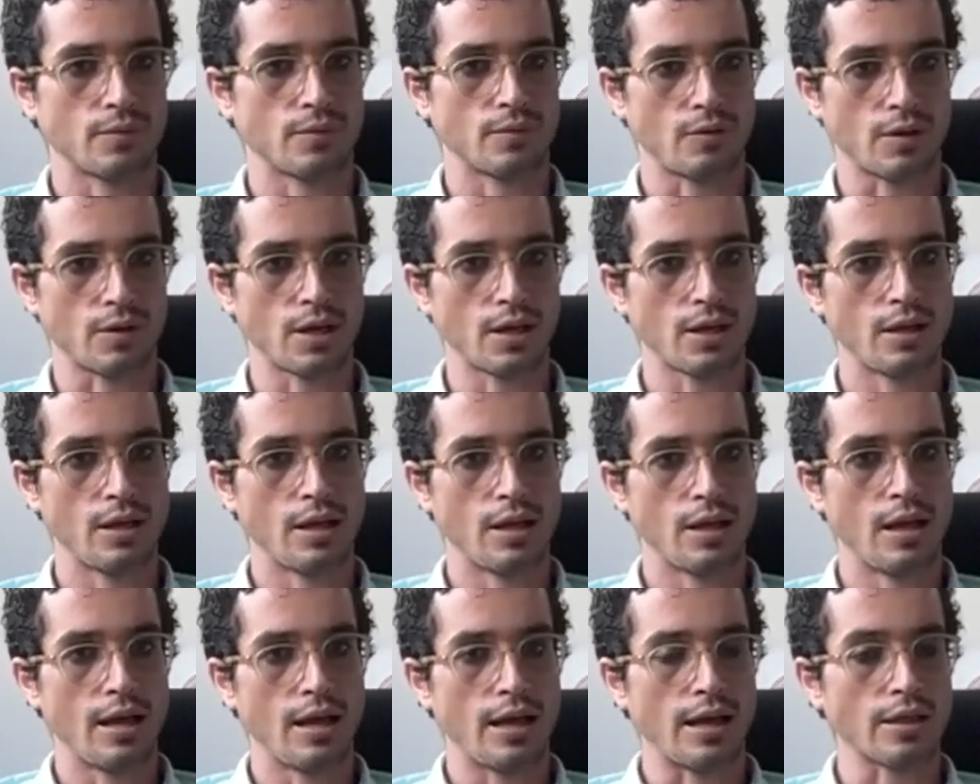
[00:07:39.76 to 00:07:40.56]
Okay.
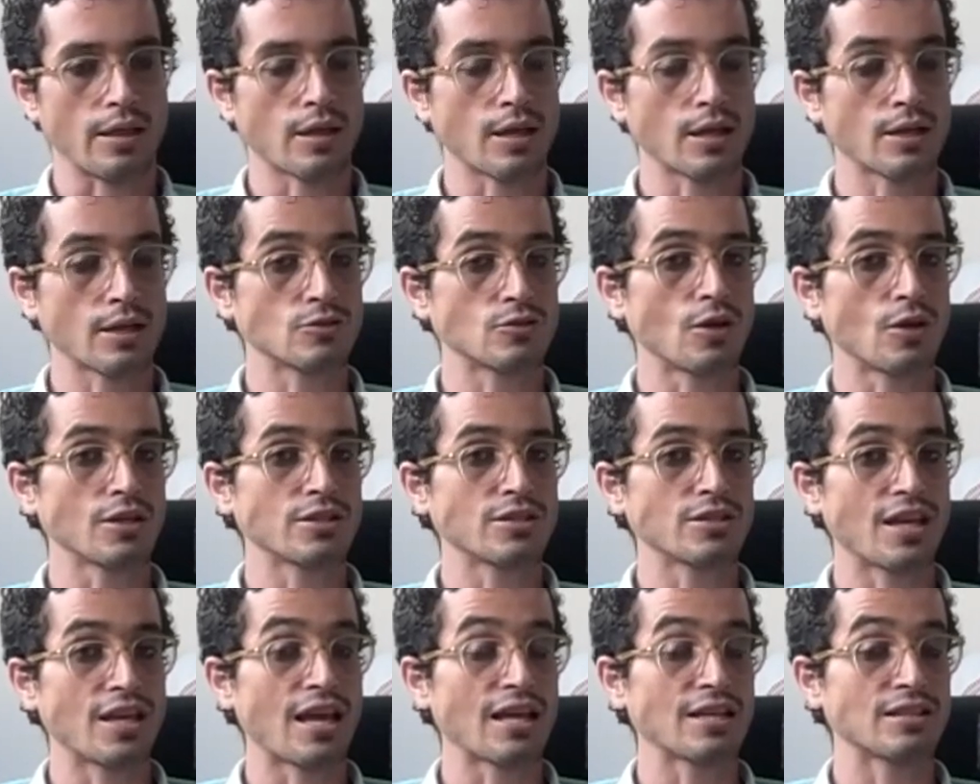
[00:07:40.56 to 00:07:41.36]
I think it's
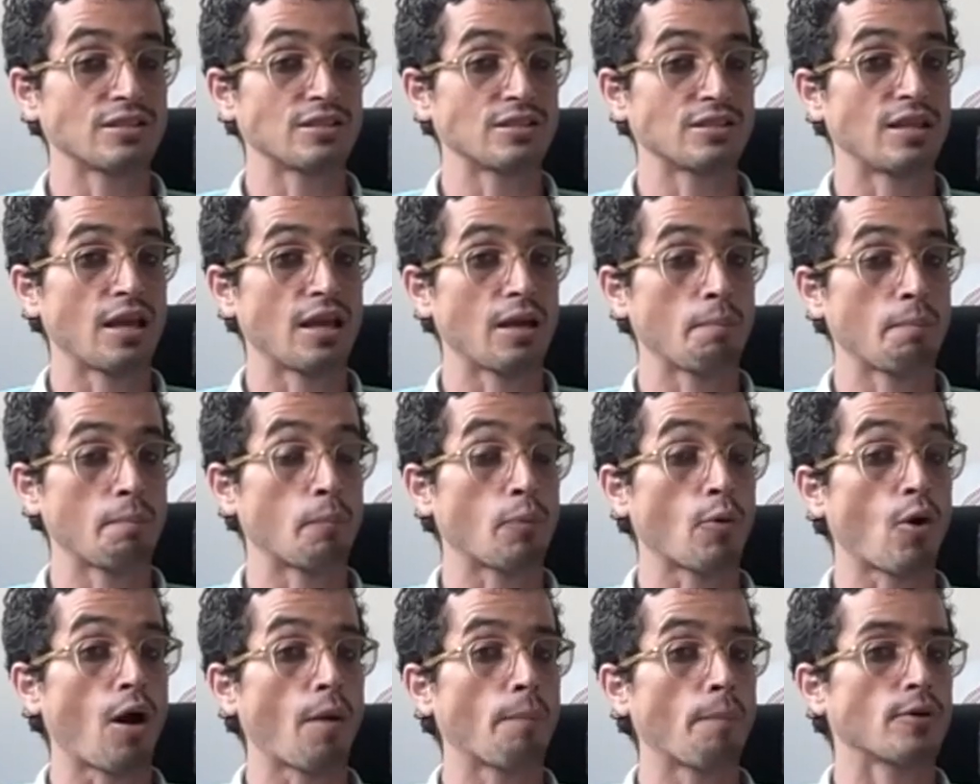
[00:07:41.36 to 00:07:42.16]
not yet the
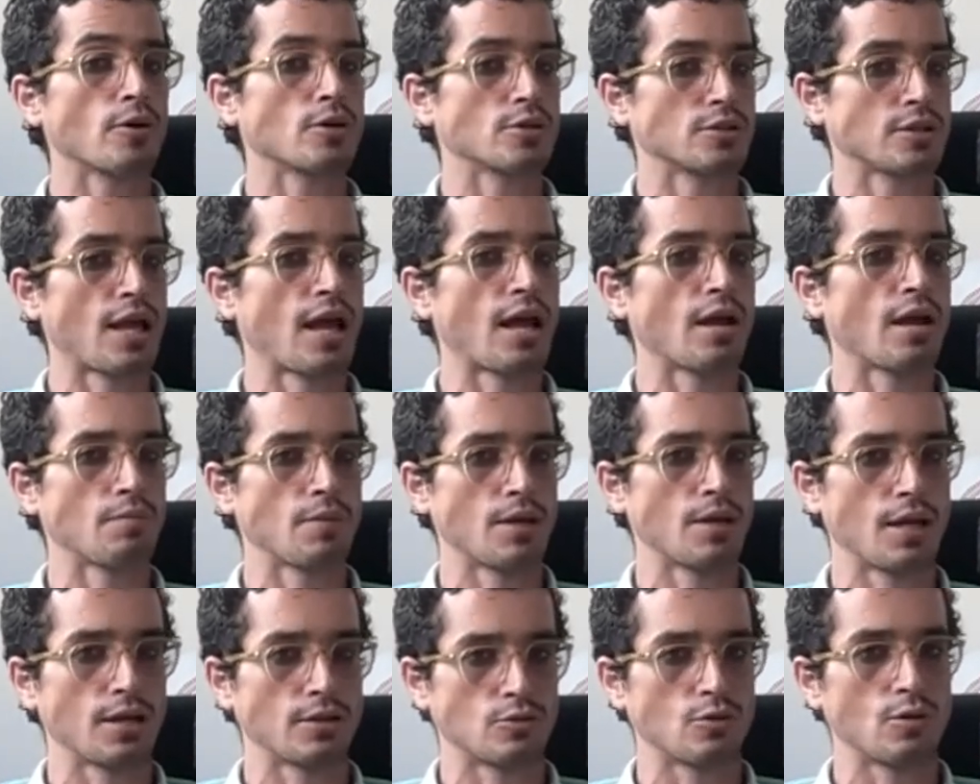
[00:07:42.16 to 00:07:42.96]
proper time
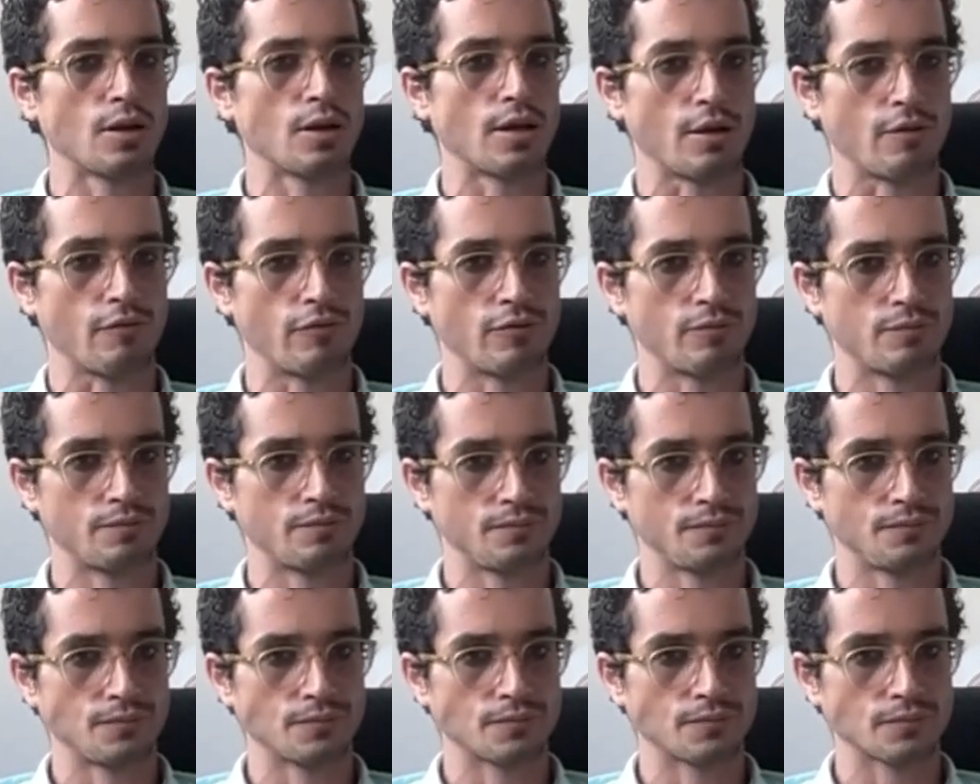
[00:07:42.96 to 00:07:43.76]
yet to leave.
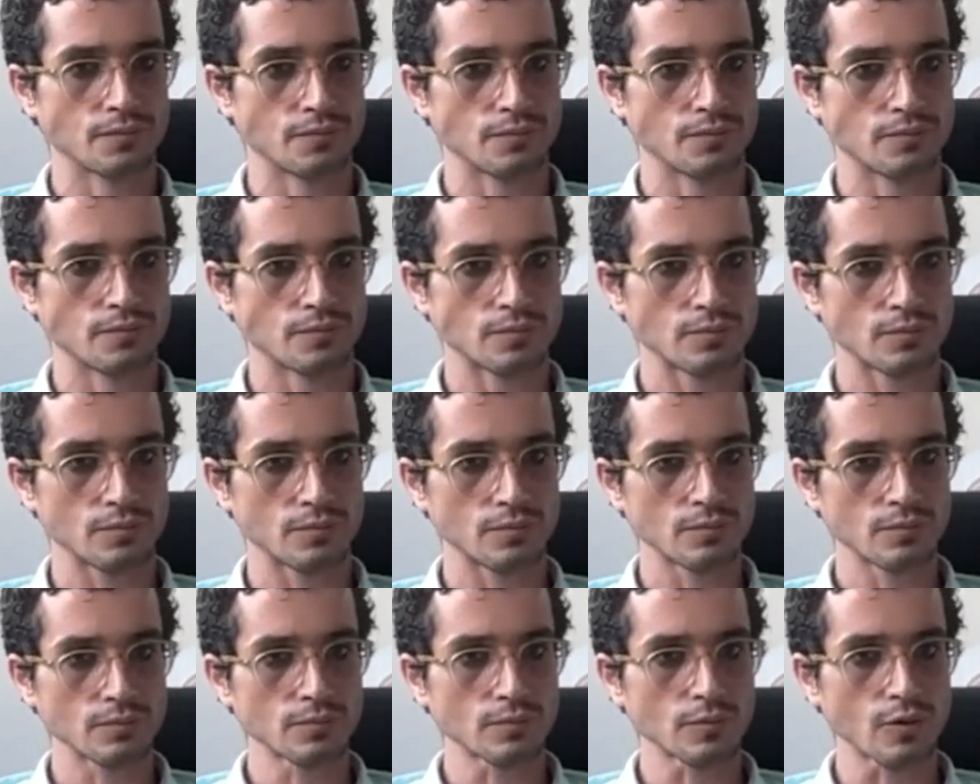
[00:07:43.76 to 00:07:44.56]

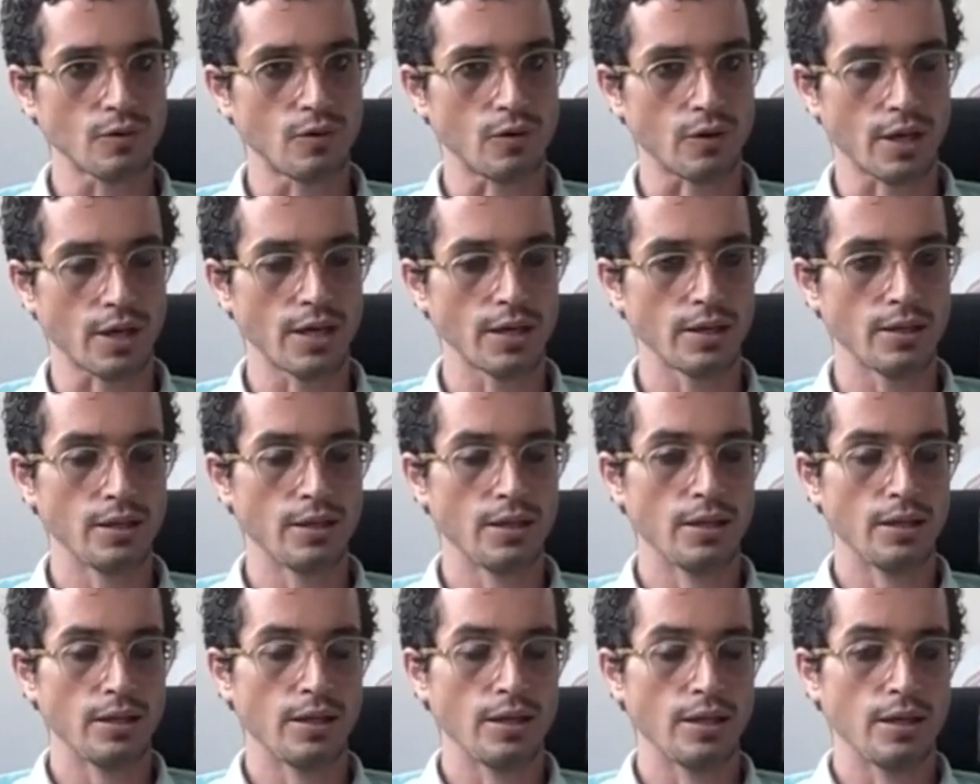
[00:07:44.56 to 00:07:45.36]
Okay,
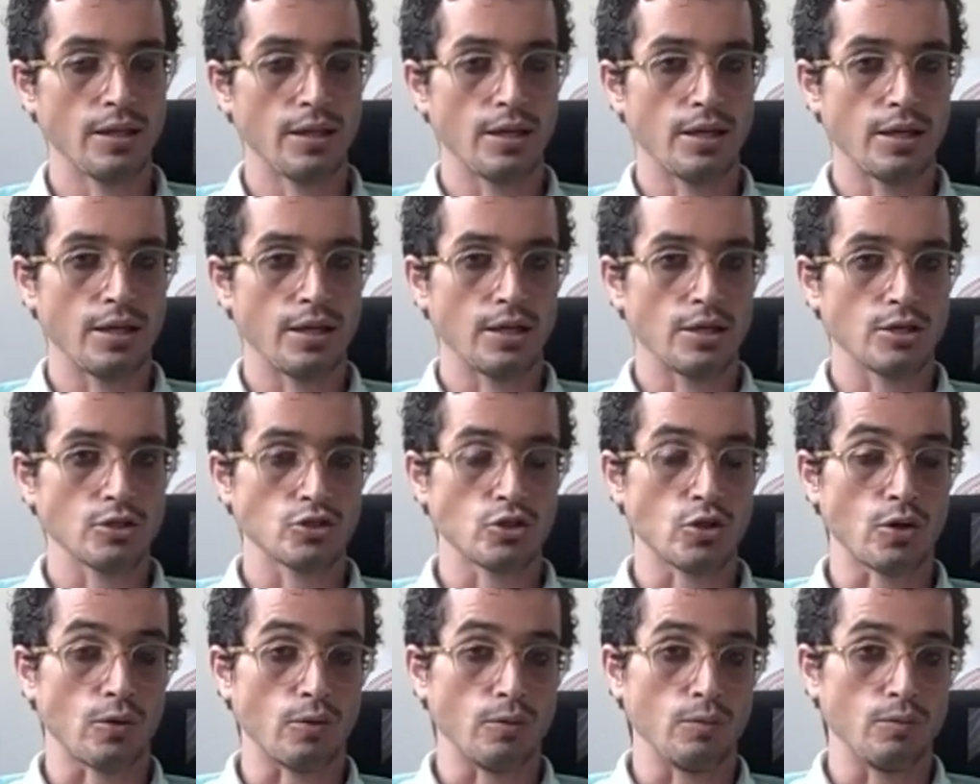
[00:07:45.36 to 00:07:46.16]

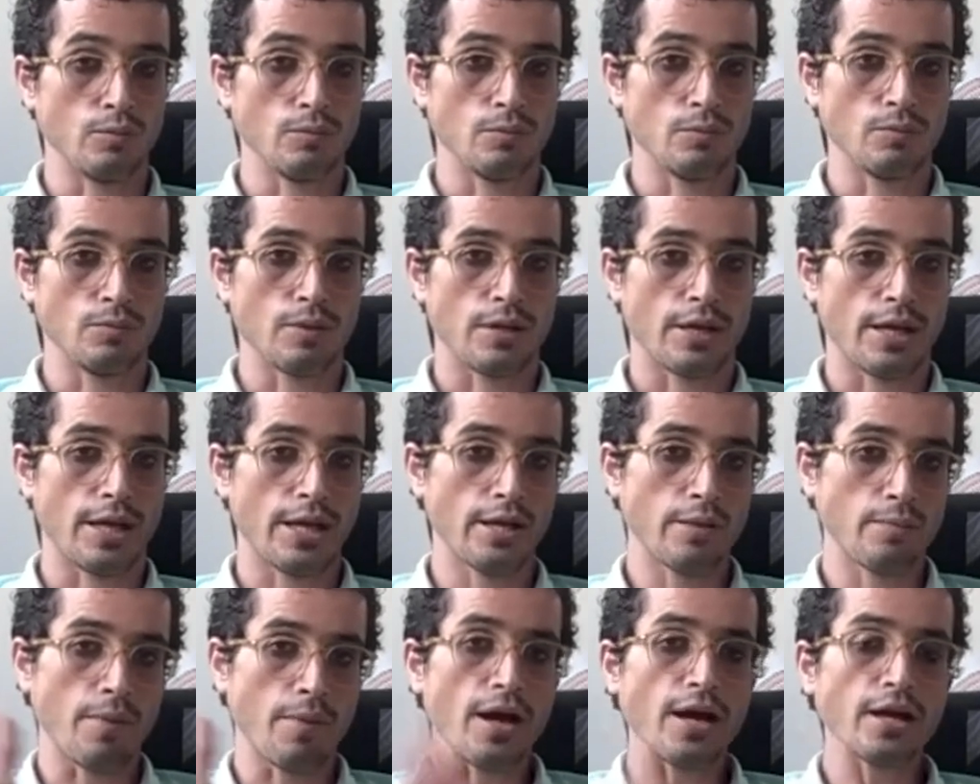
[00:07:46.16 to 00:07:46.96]
so
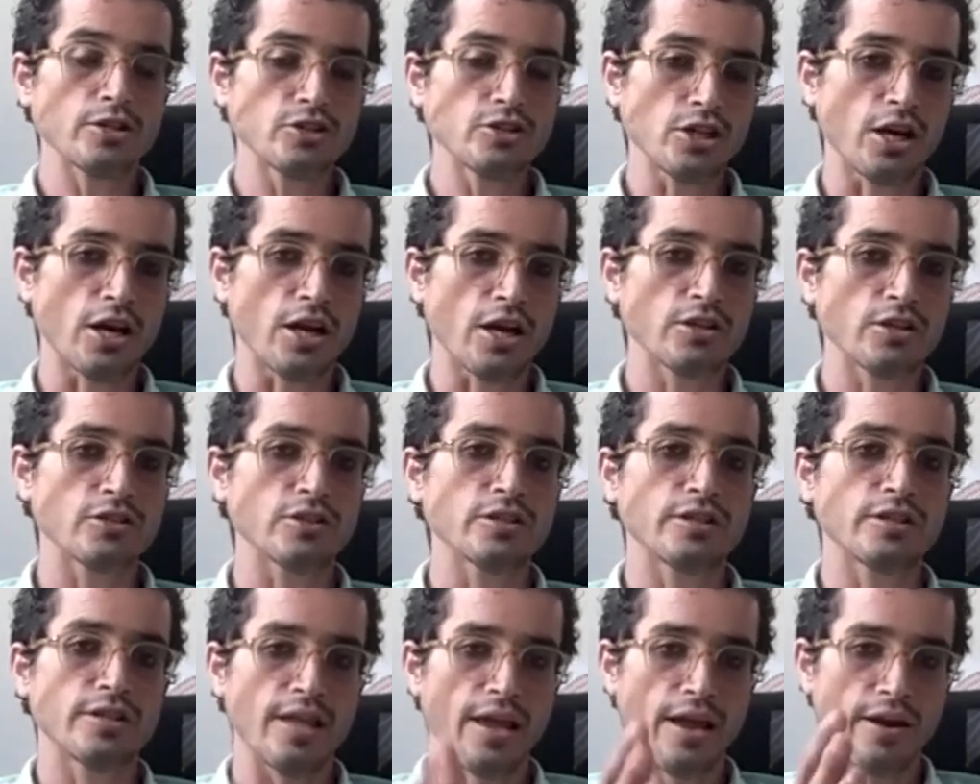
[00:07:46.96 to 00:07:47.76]
in my chart,
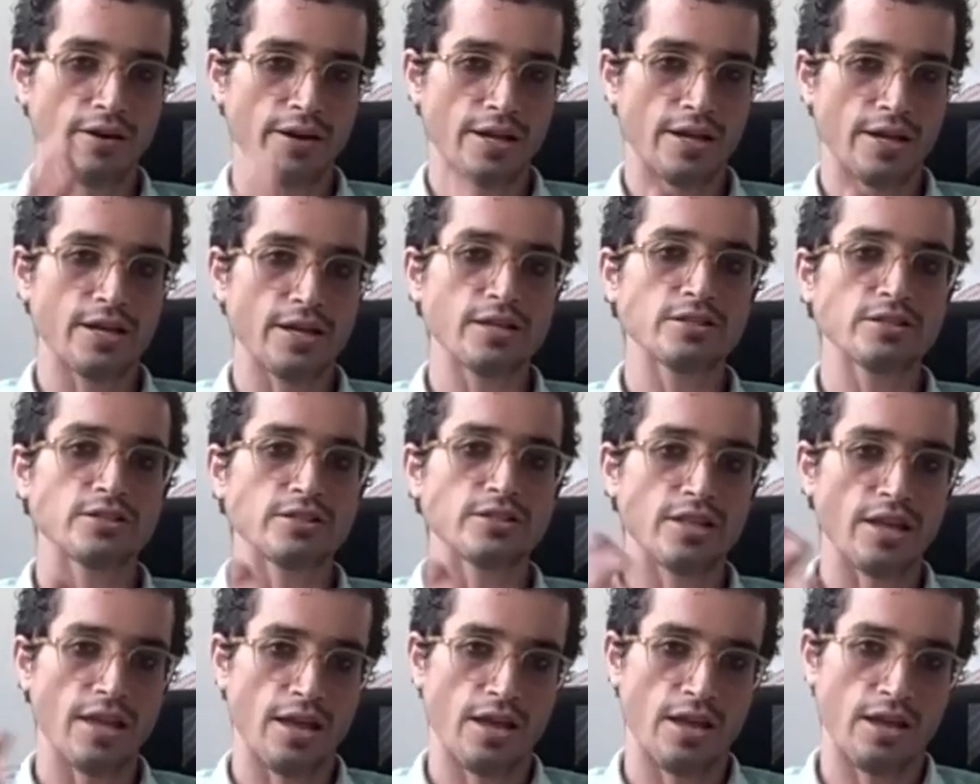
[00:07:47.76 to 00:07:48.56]
there is
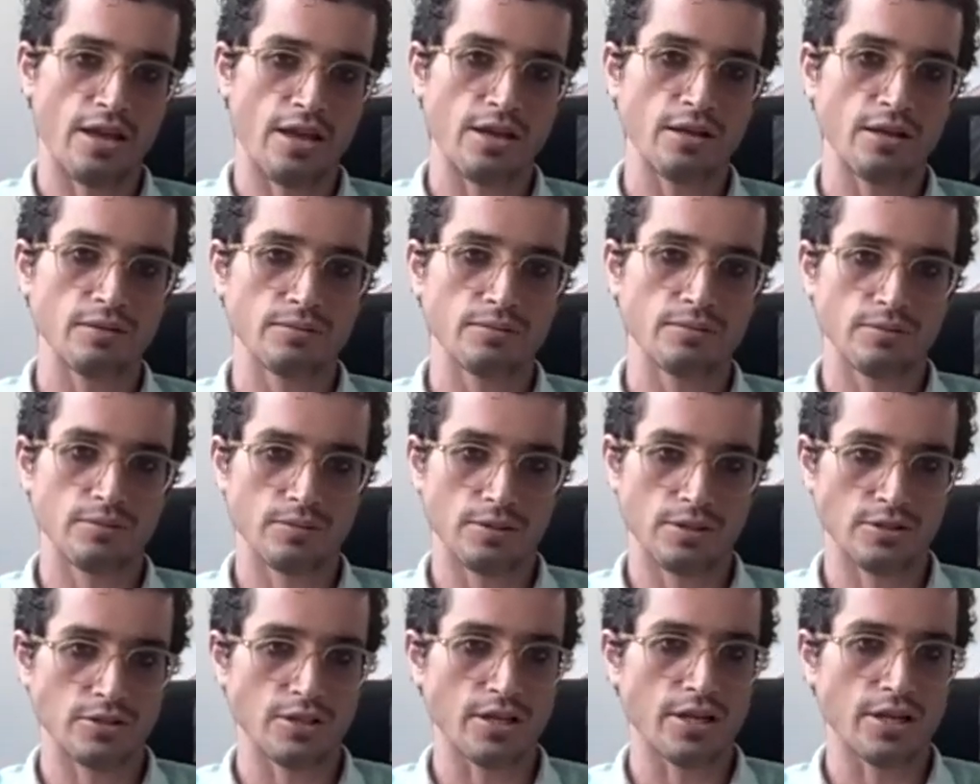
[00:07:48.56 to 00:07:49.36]
the
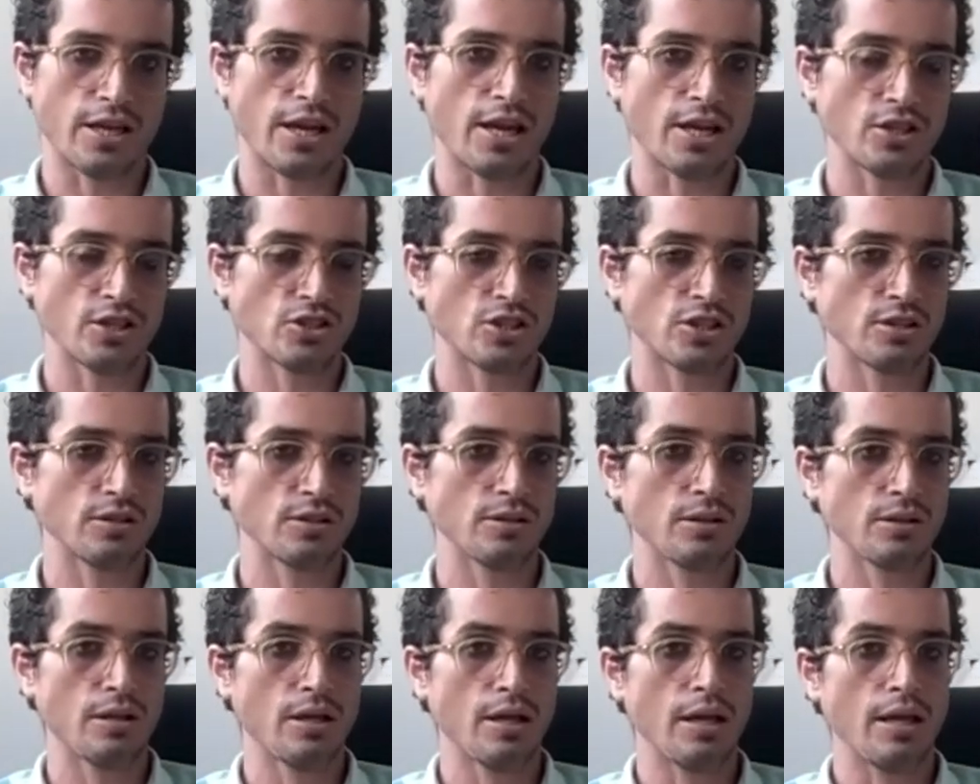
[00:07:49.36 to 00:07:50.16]

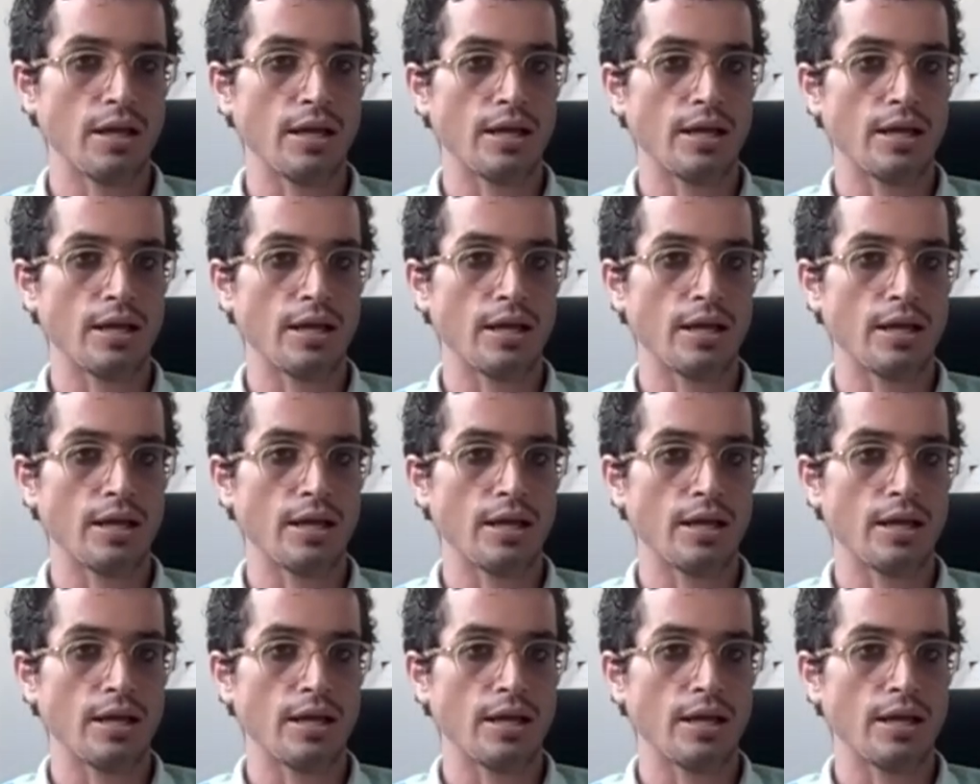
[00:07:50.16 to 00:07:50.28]
indication